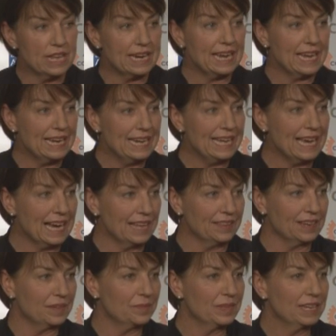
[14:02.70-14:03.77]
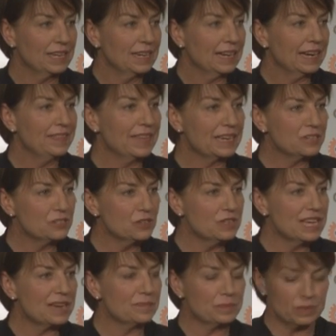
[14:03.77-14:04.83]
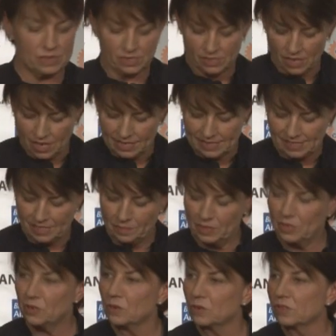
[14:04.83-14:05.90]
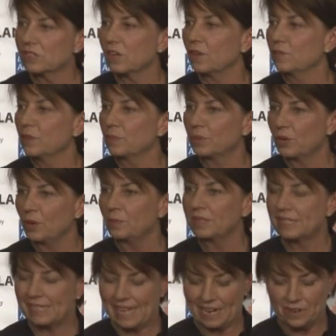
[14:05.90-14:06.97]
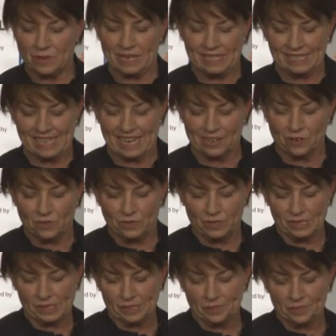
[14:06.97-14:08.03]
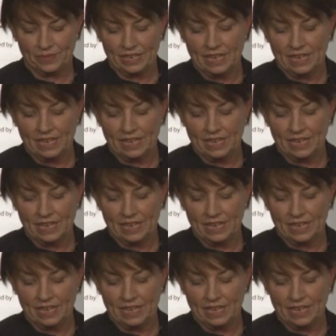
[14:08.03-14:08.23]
than any other, and they do that precisely because of the promise that Queensland offers.